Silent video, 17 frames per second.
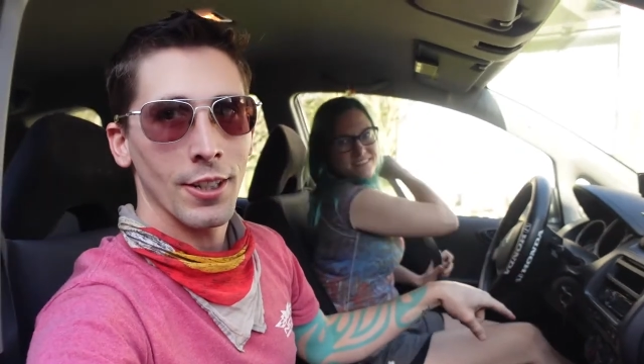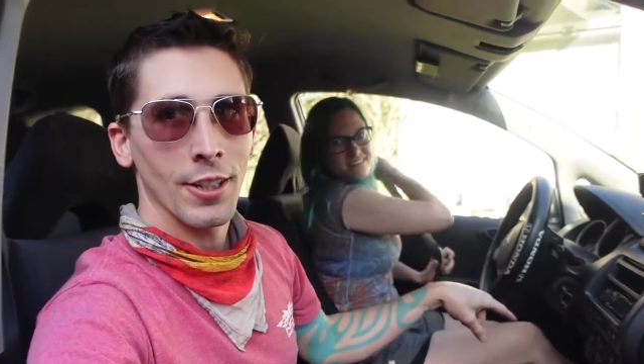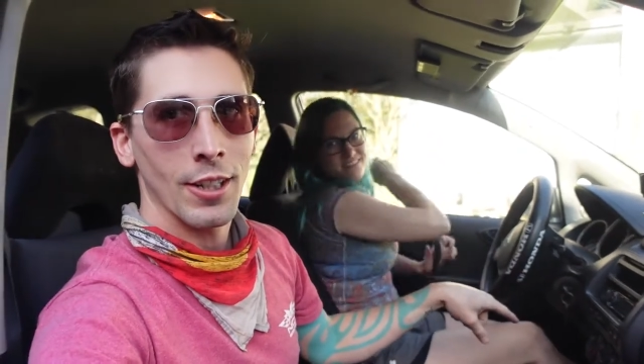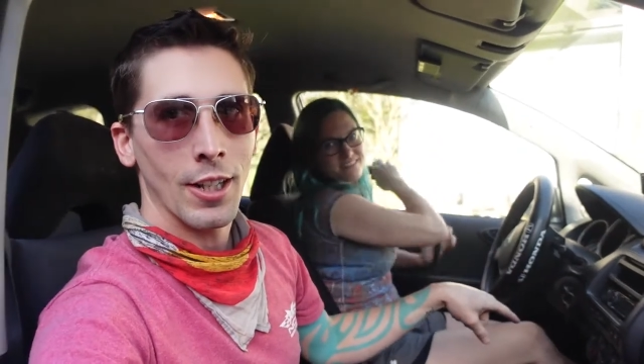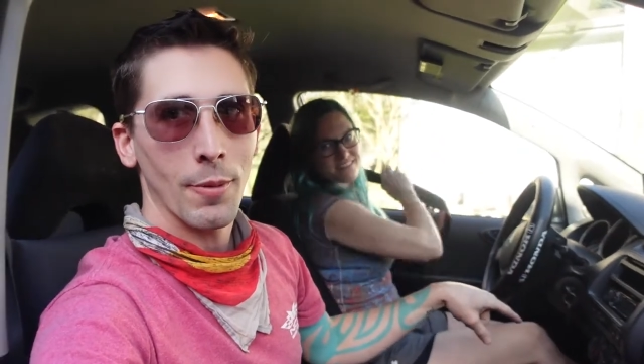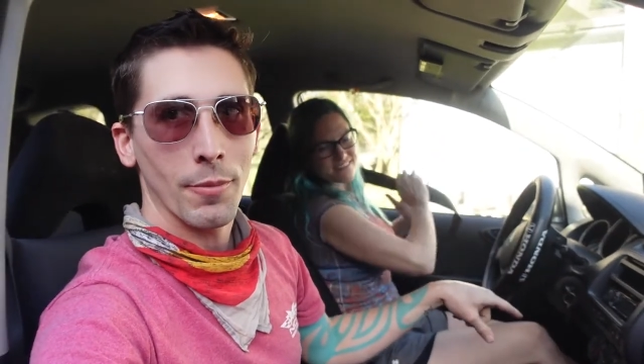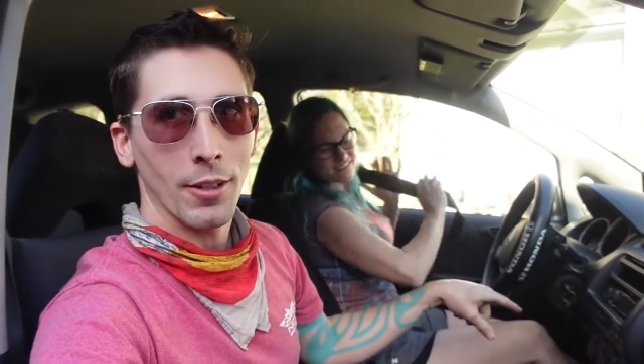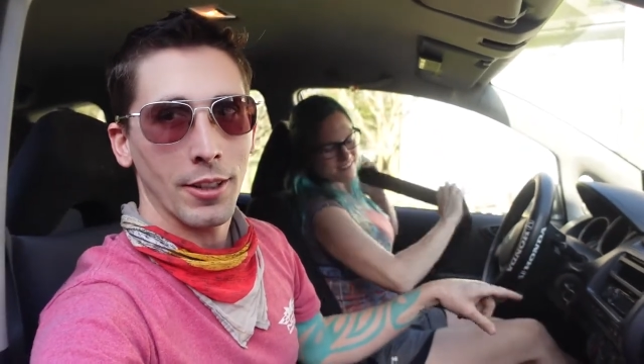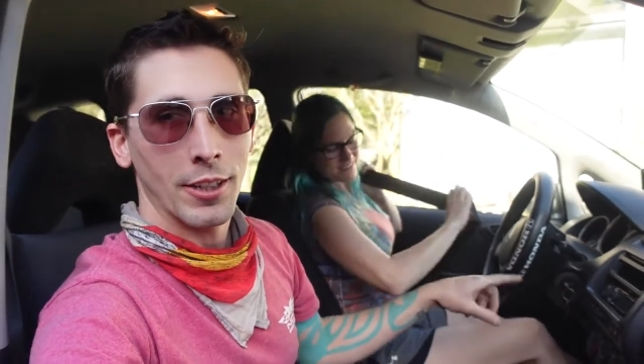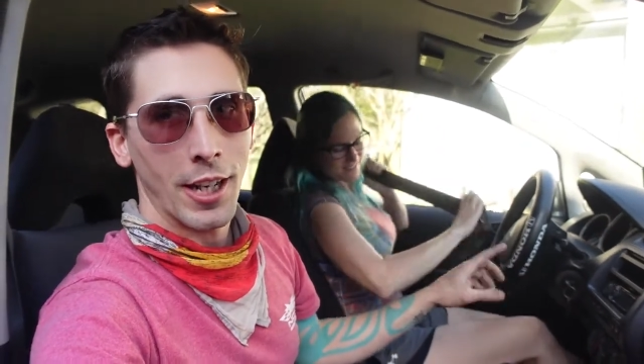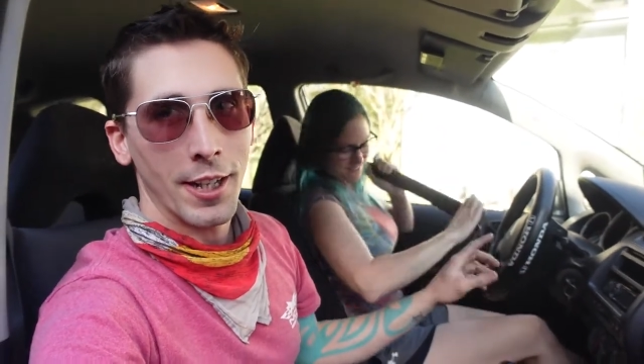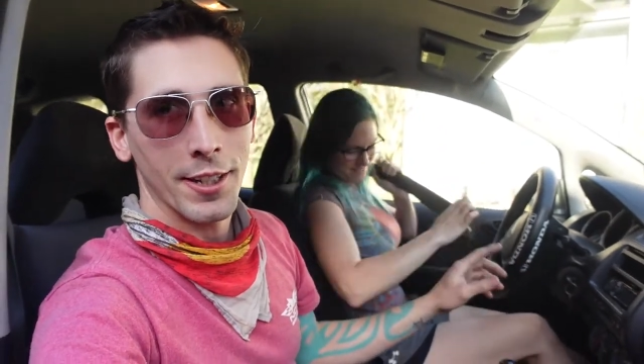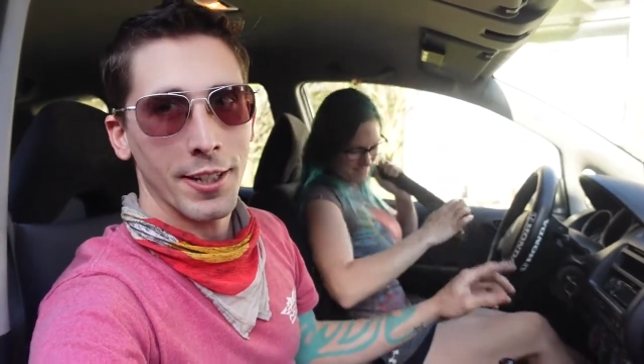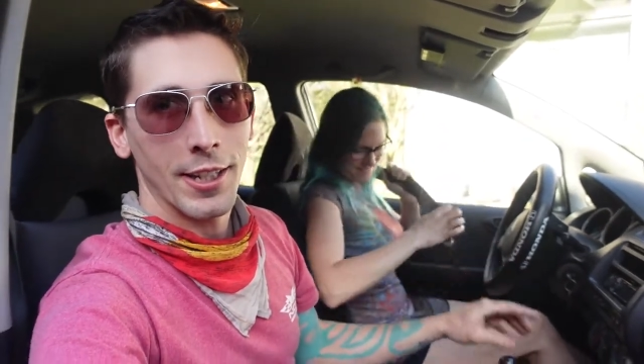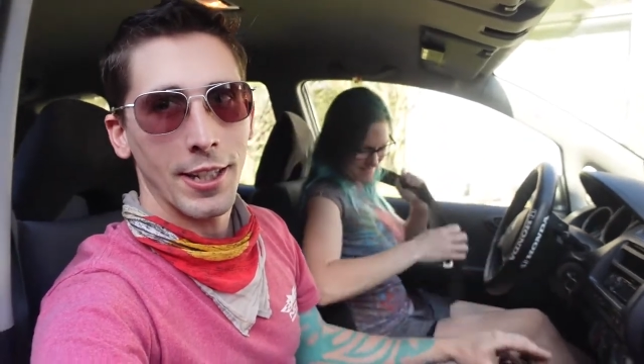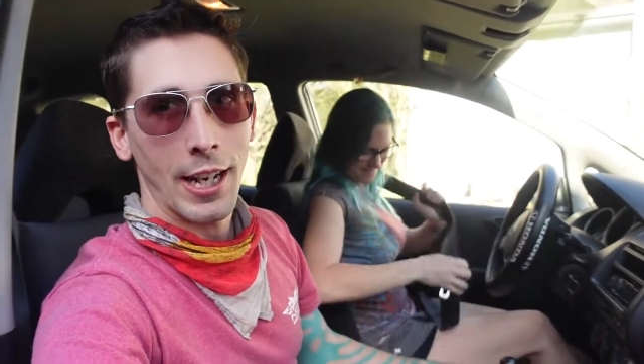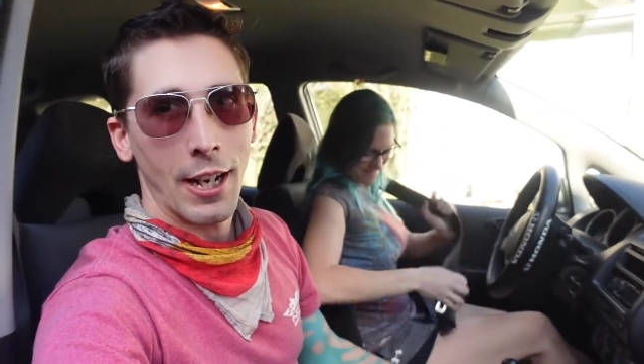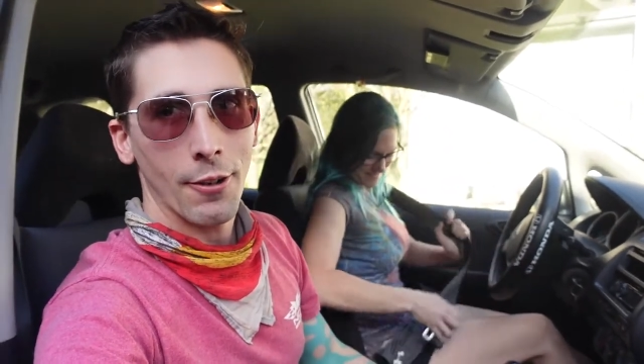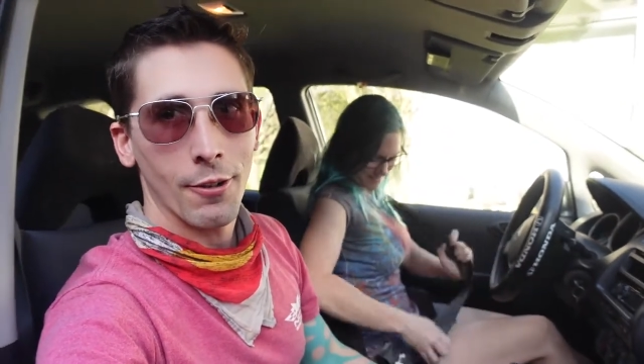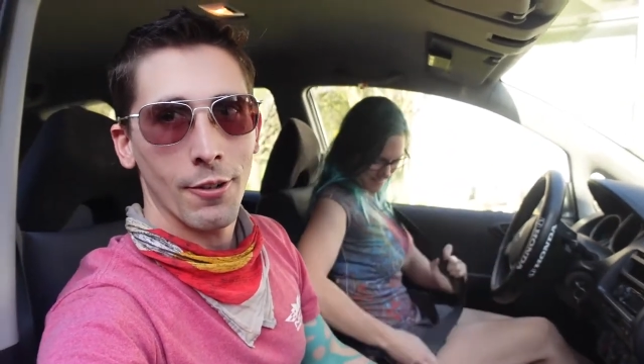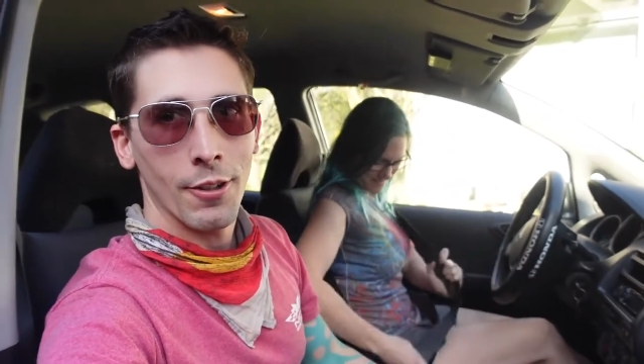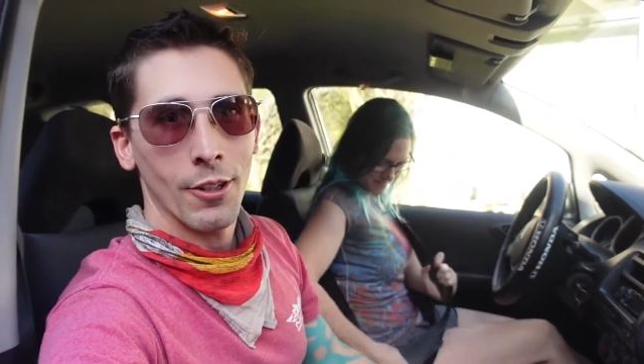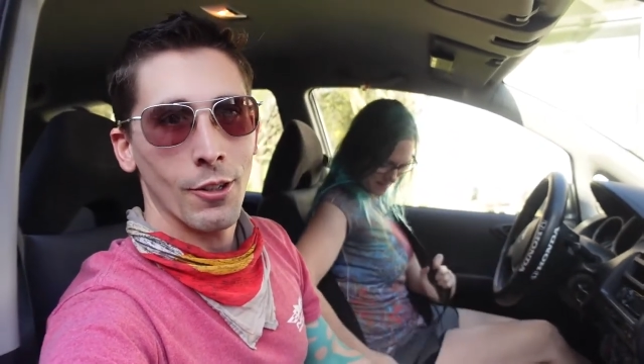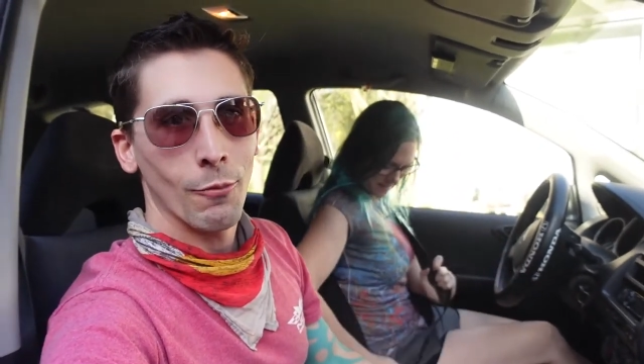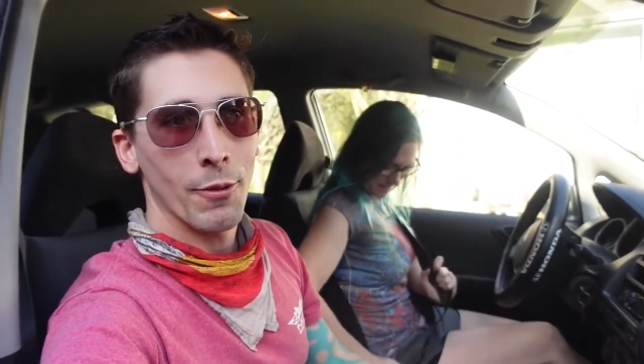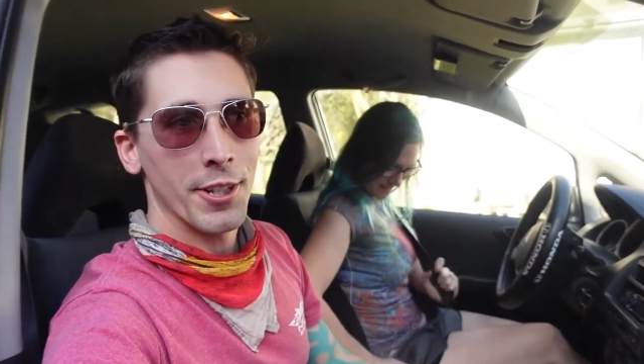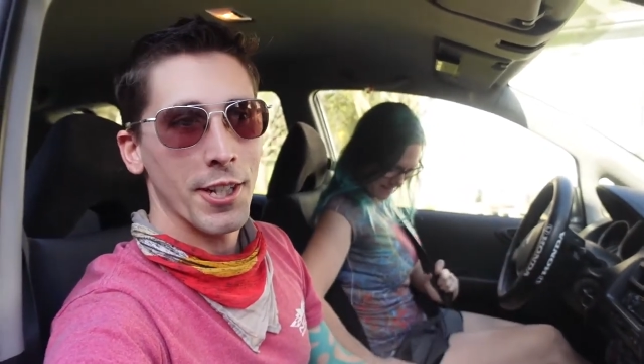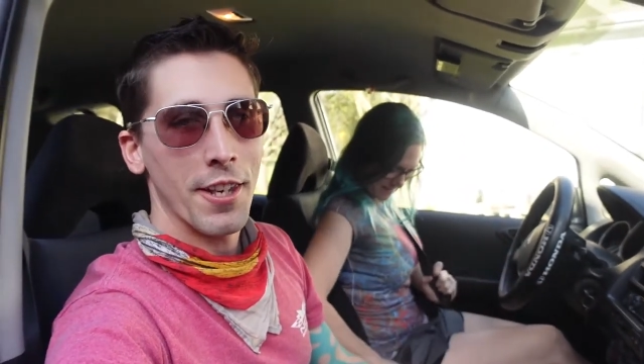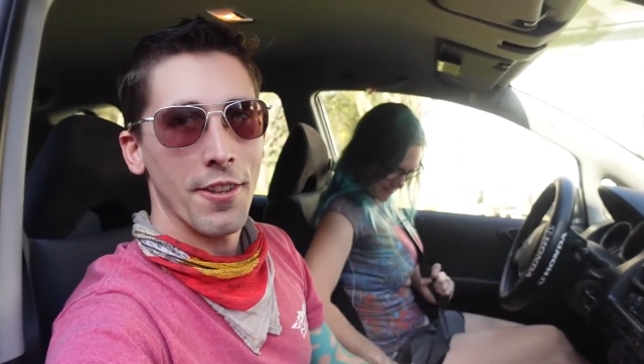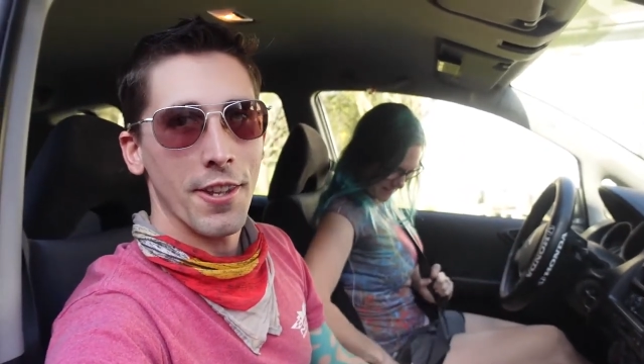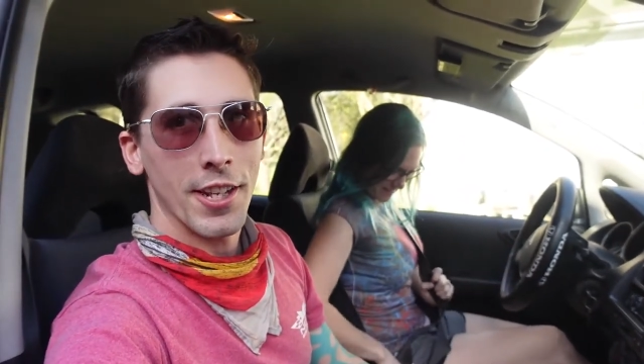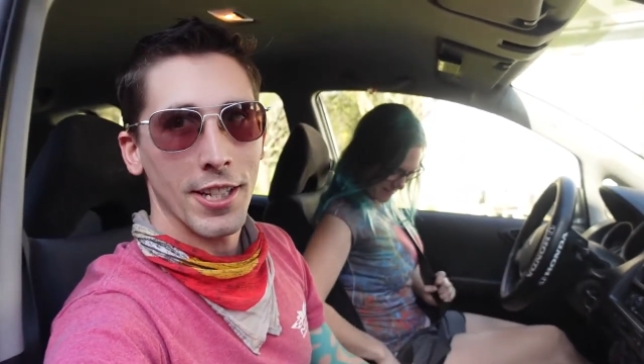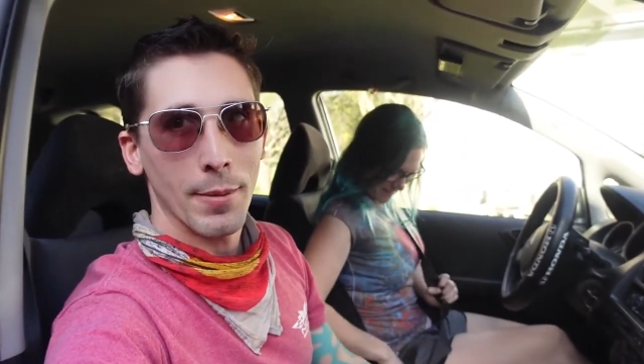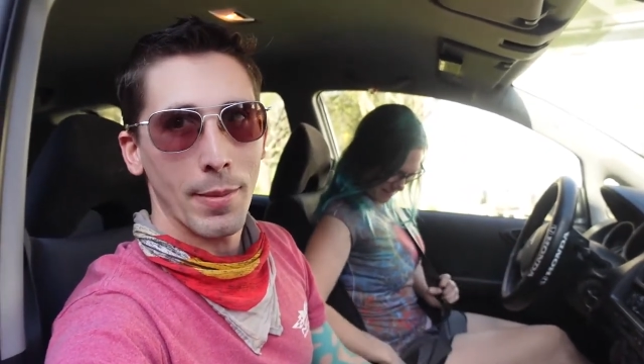I'm gonna kind of see how what she
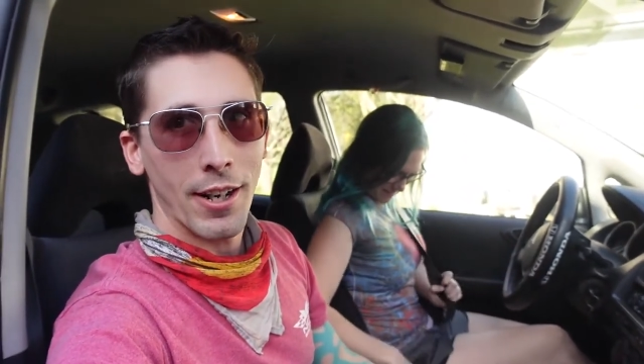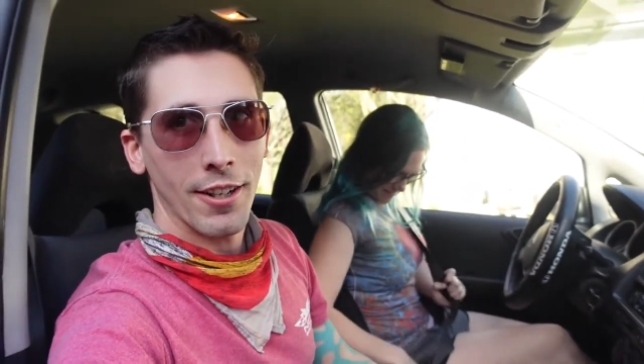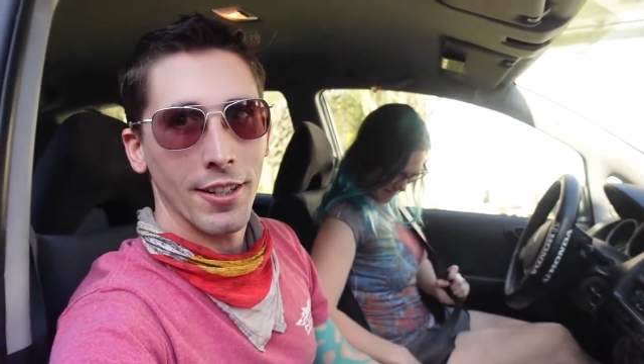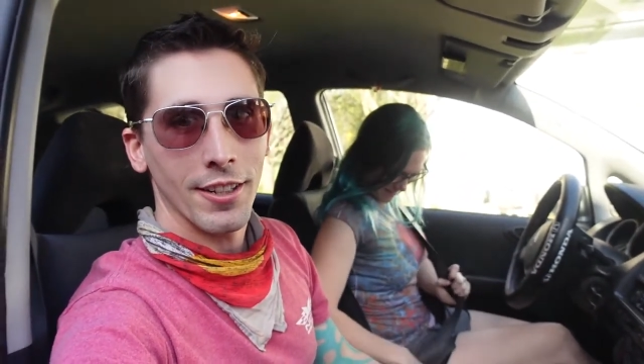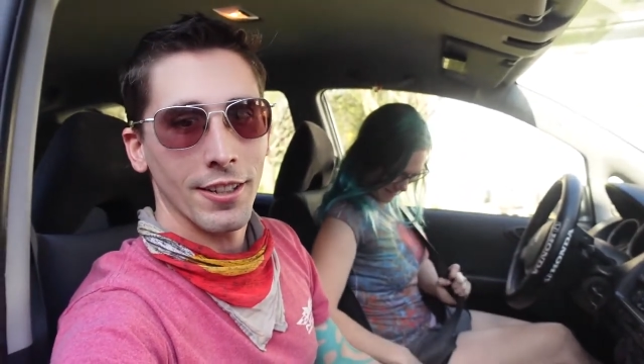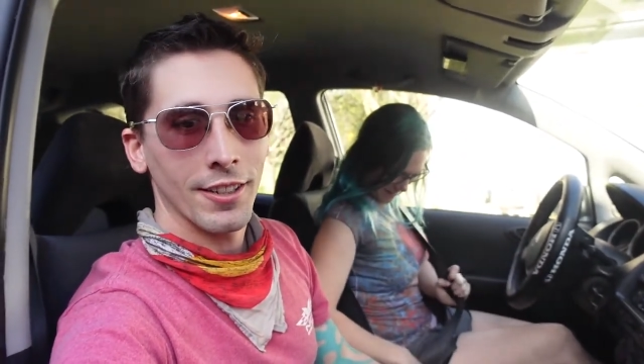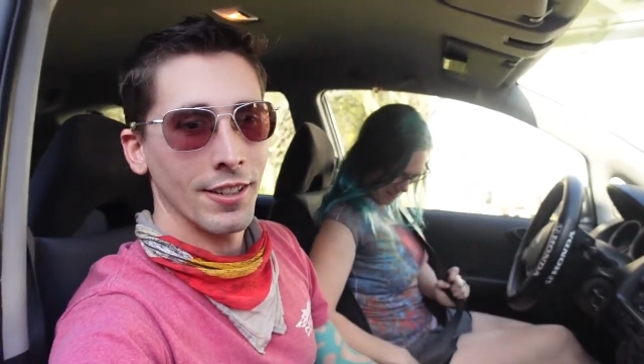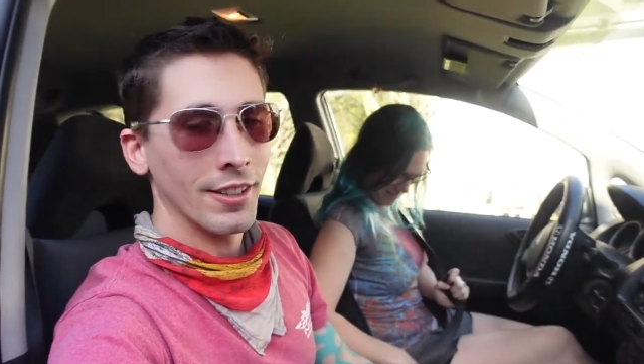thinks about it.